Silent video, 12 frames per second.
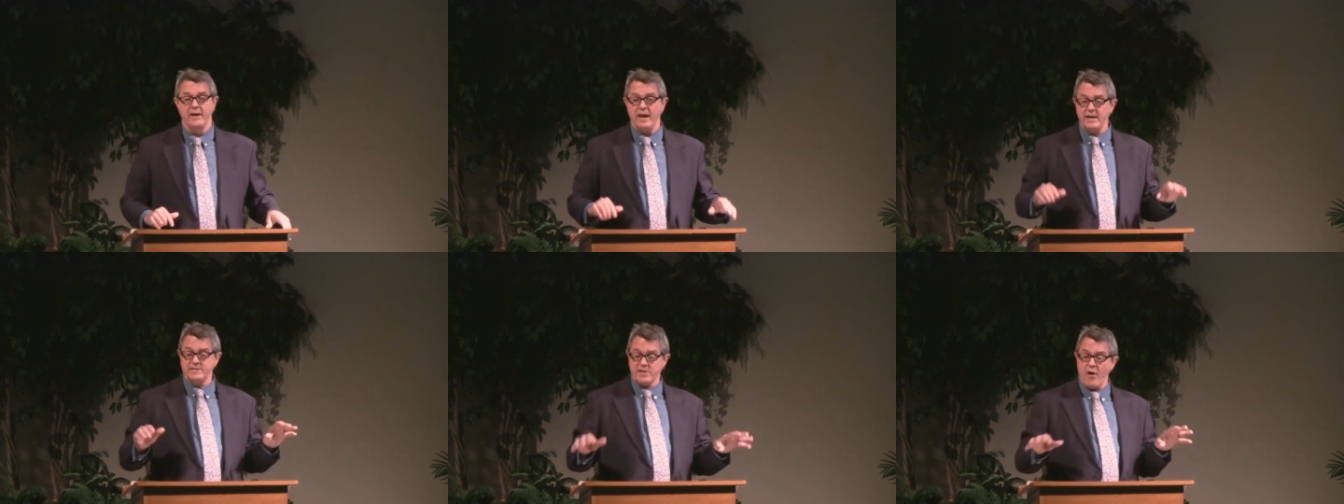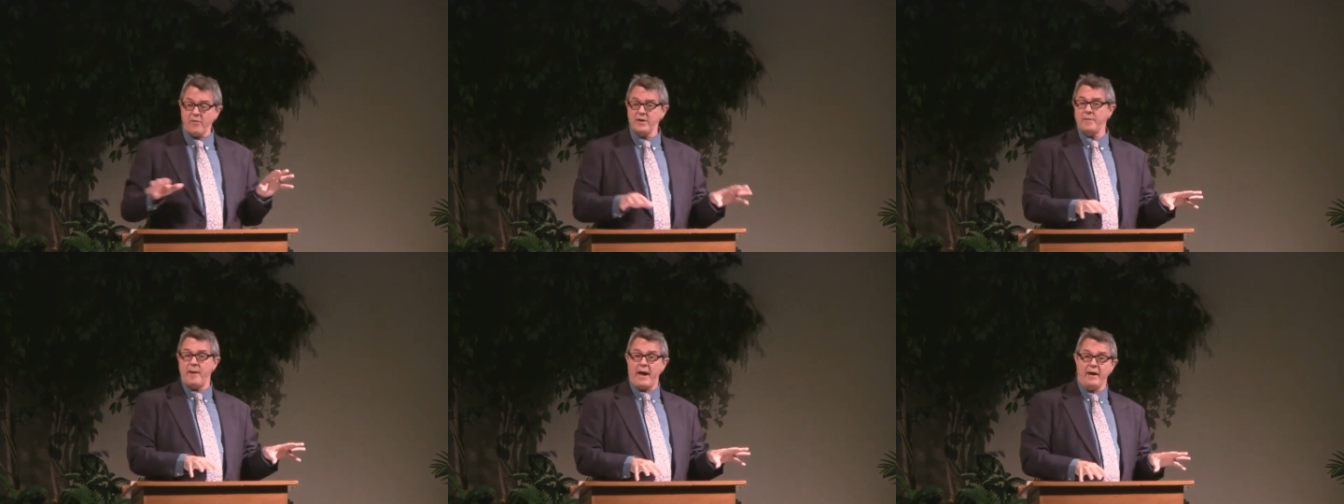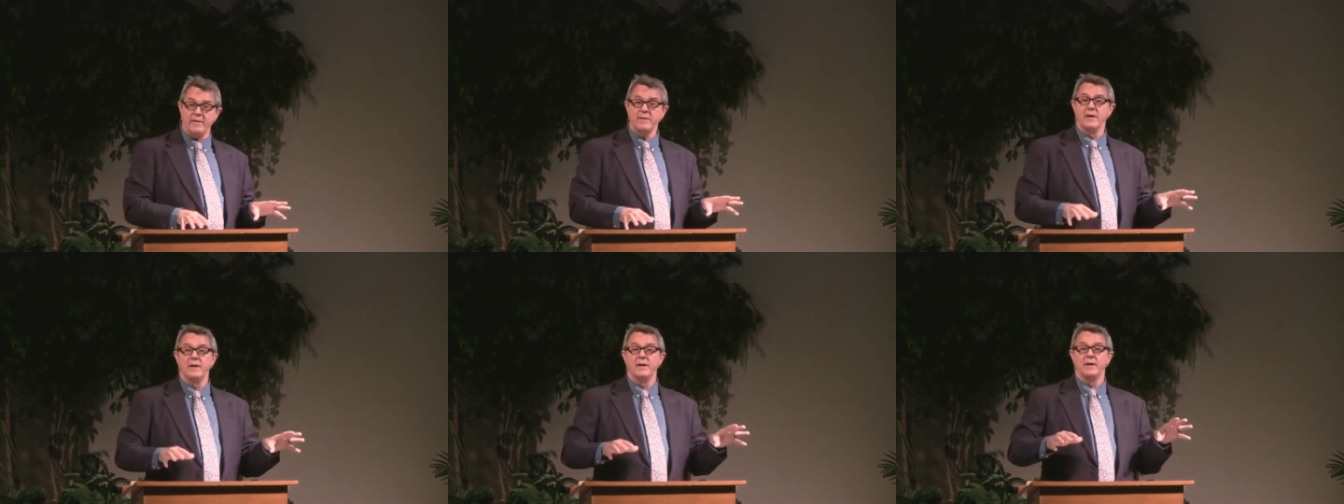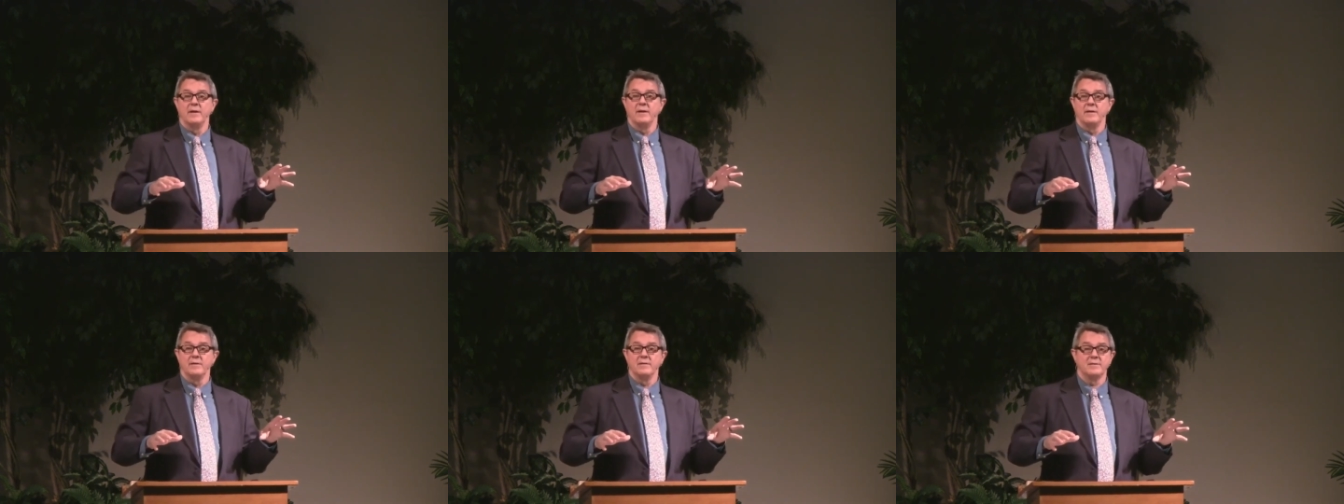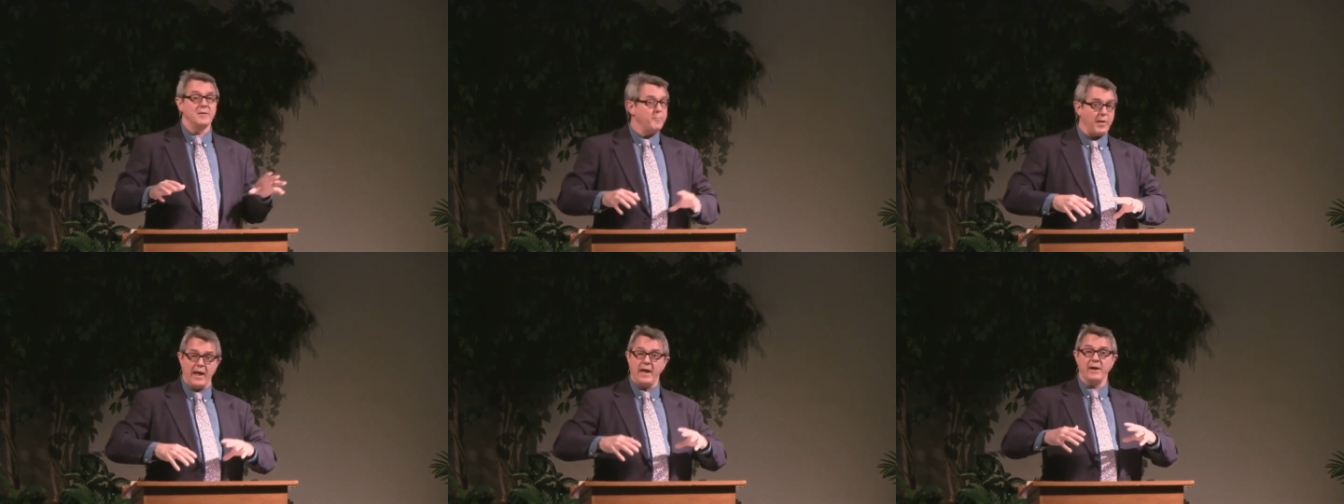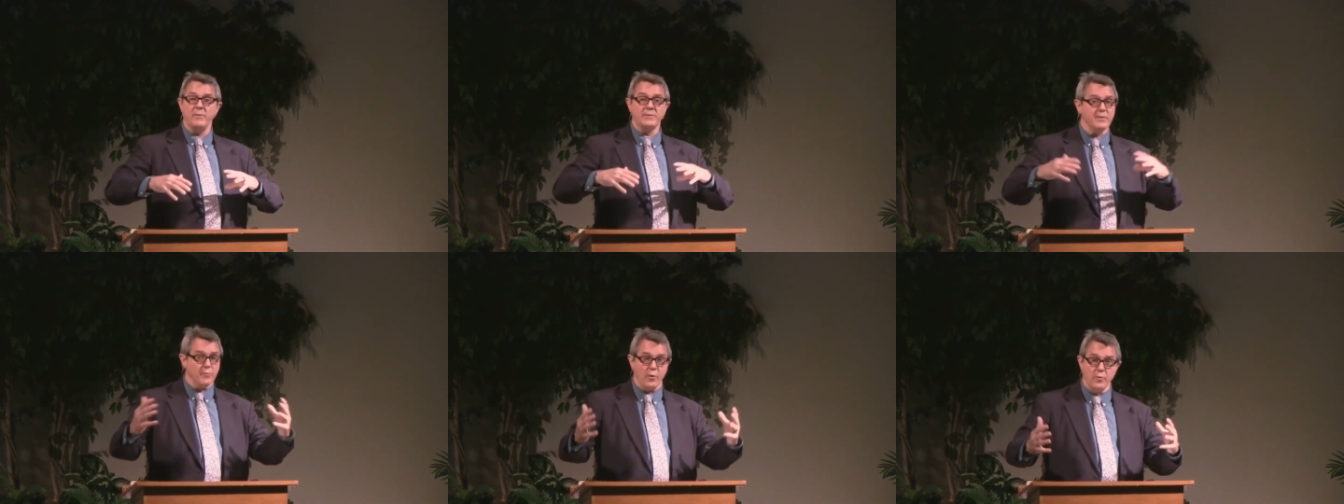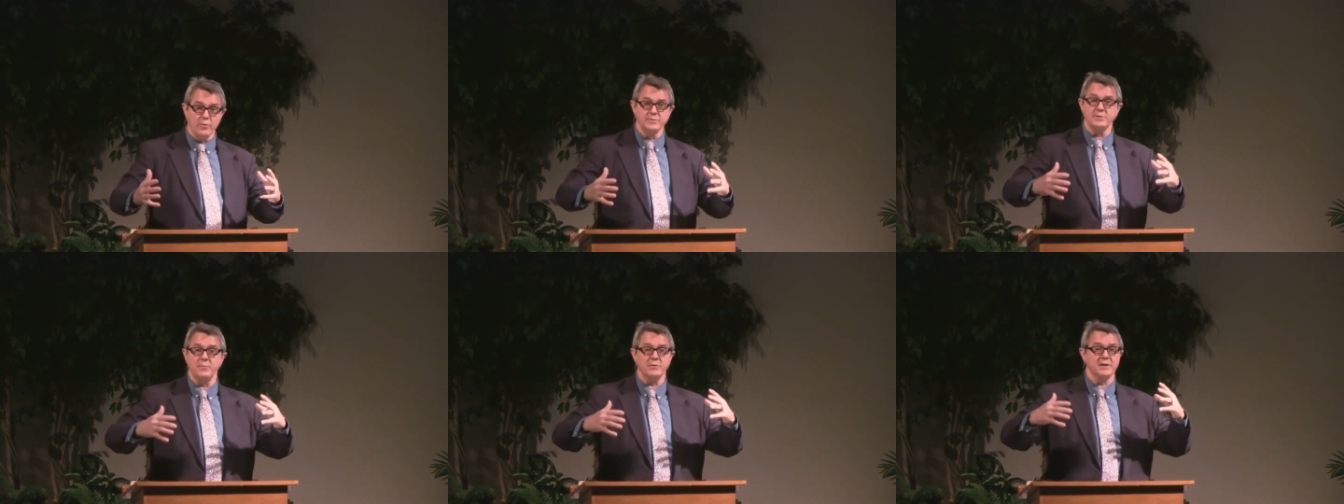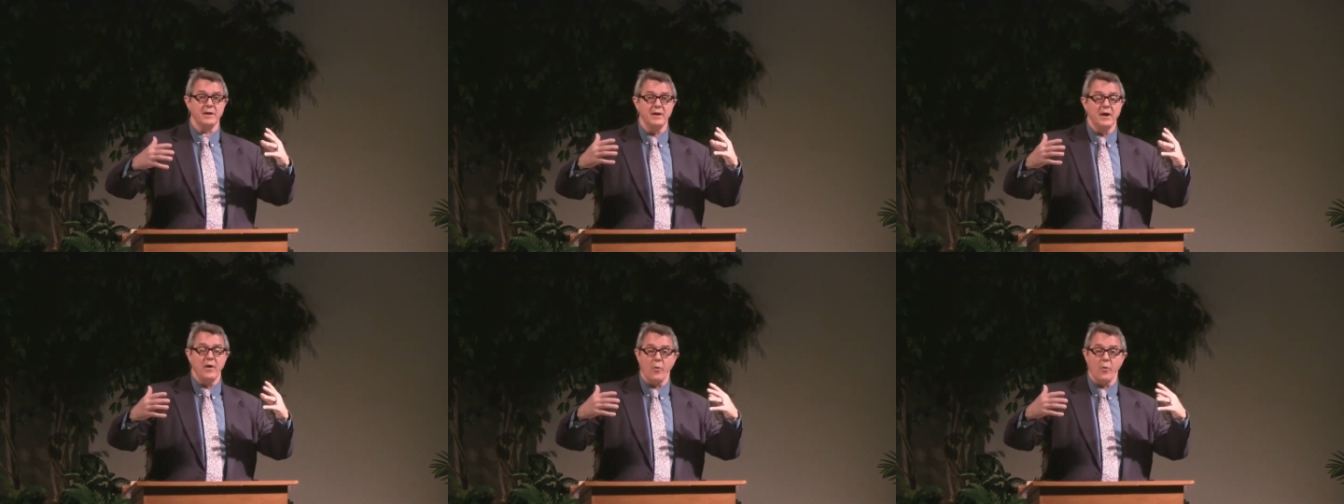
He's talking about complying with the rules and with the